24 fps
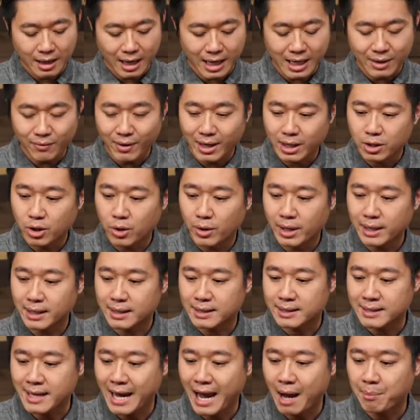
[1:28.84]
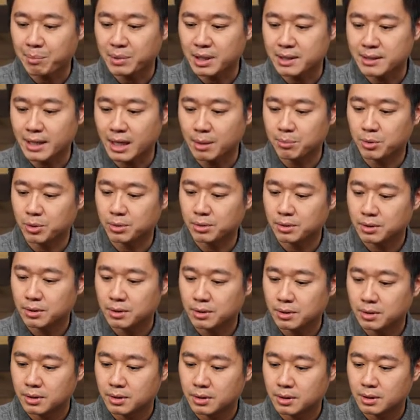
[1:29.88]
And if I go ahead and tap the
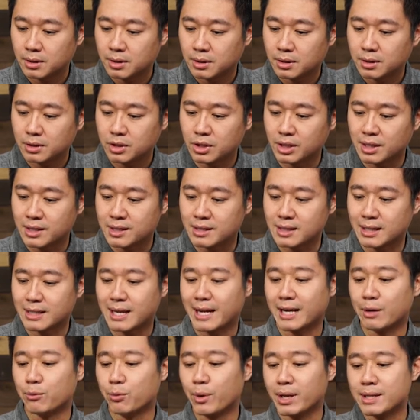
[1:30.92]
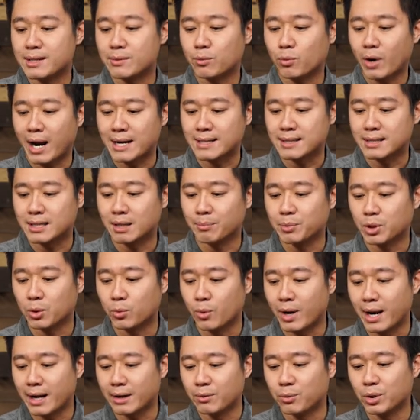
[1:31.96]
table, you can see that it rises up to
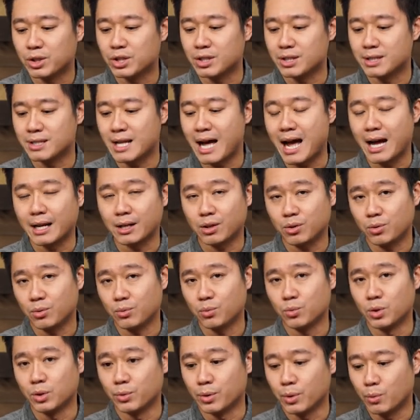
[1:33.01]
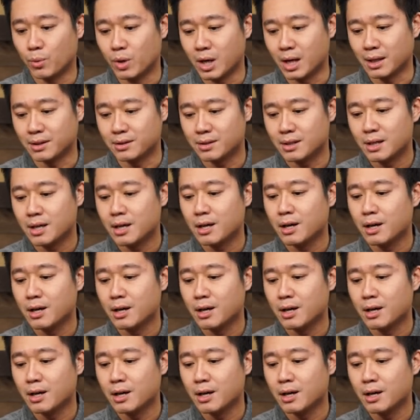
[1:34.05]
red, which is not what we want.